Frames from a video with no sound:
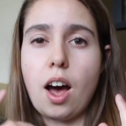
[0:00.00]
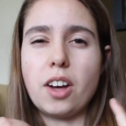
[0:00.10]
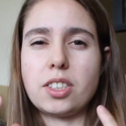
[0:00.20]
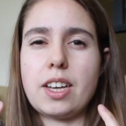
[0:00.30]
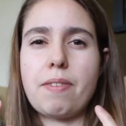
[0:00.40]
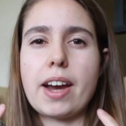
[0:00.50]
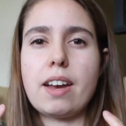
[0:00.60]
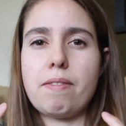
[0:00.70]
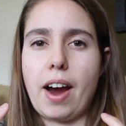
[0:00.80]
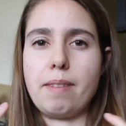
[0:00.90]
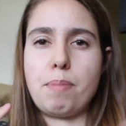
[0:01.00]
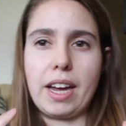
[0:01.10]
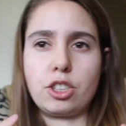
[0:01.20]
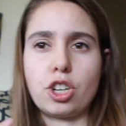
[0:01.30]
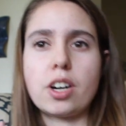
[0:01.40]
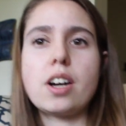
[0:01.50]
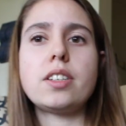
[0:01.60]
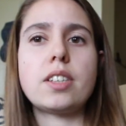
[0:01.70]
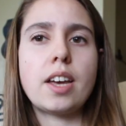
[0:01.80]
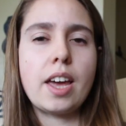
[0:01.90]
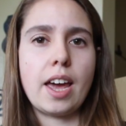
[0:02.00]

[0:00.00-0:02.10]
I'll see if I can find pictures.